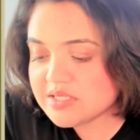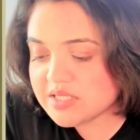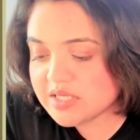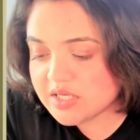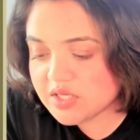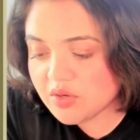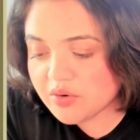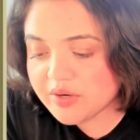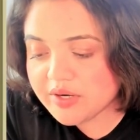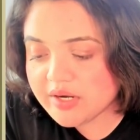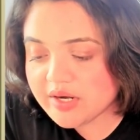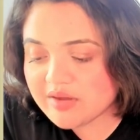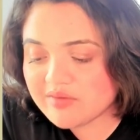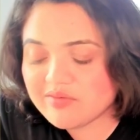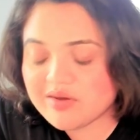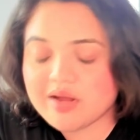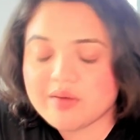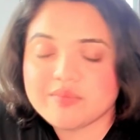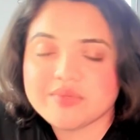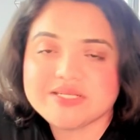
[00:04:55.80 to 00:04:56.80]
security
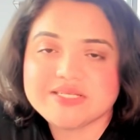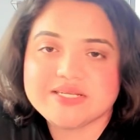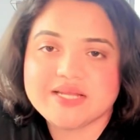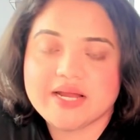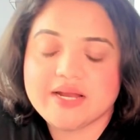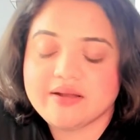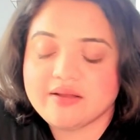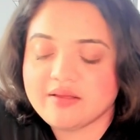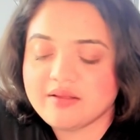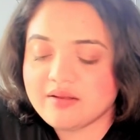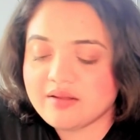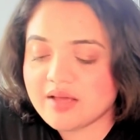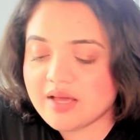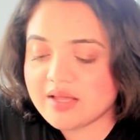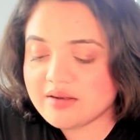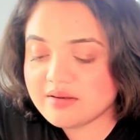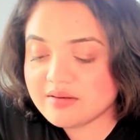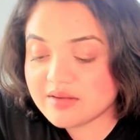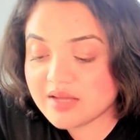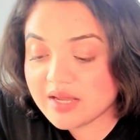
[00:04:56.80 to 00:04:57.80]
requirements tied in,
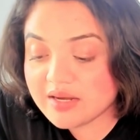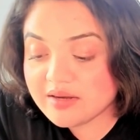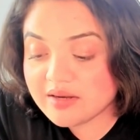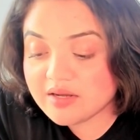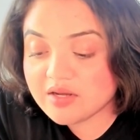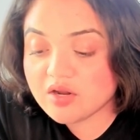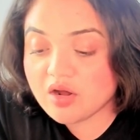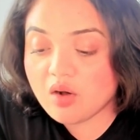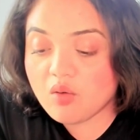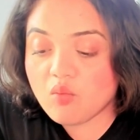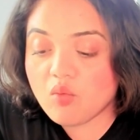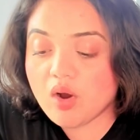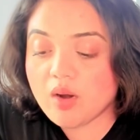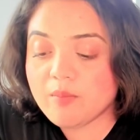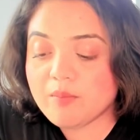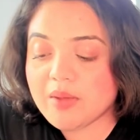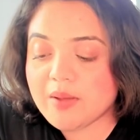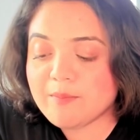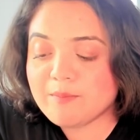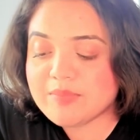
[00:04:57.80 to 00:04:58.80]
and I did not
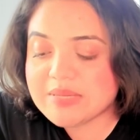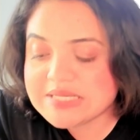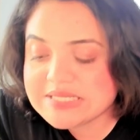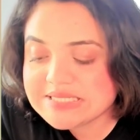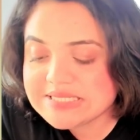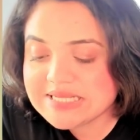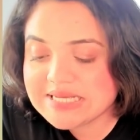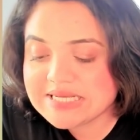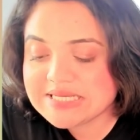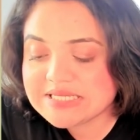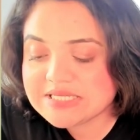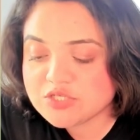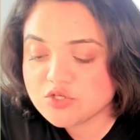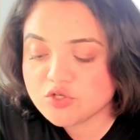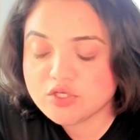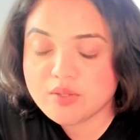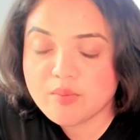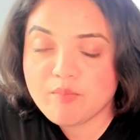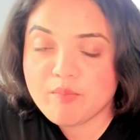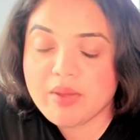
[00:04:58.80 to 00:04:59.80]
want my business
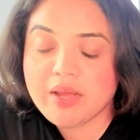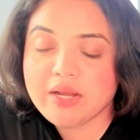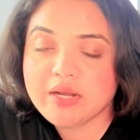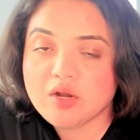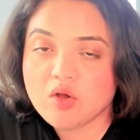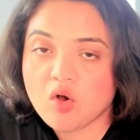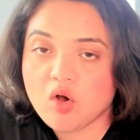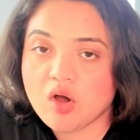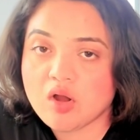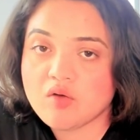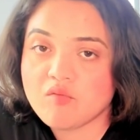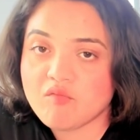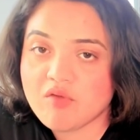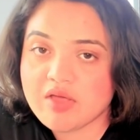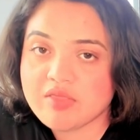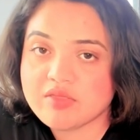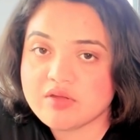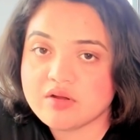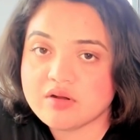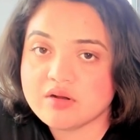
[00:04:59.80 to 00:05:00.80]
to depend on
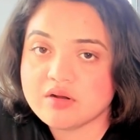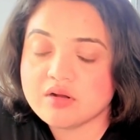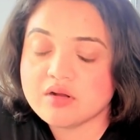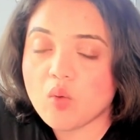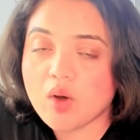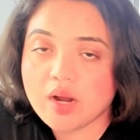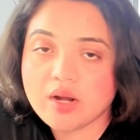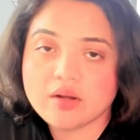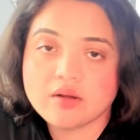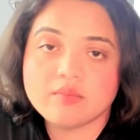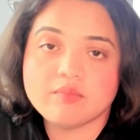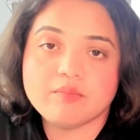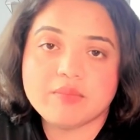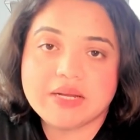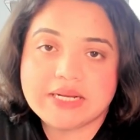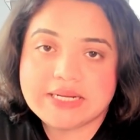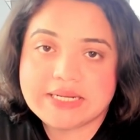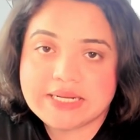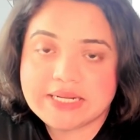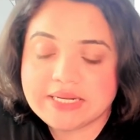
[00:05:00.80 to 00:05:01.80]
whether one
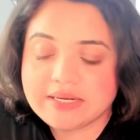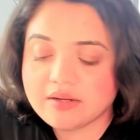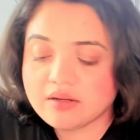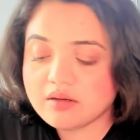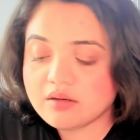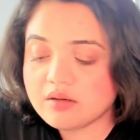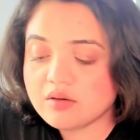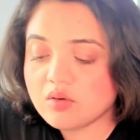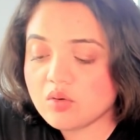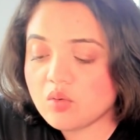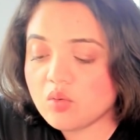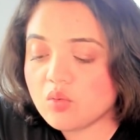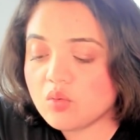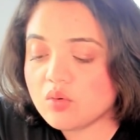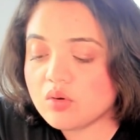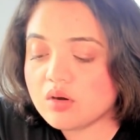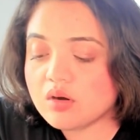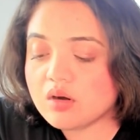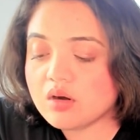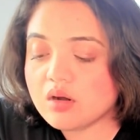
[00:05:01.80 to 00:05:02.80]
maintainer
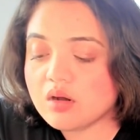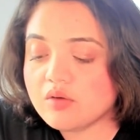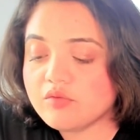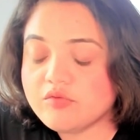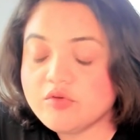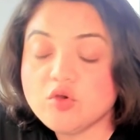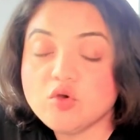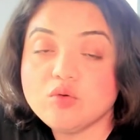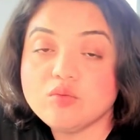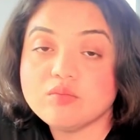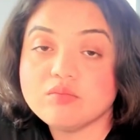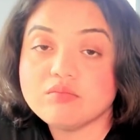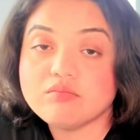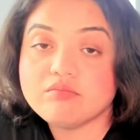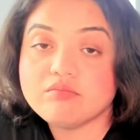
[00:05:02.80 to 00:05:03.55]
or a few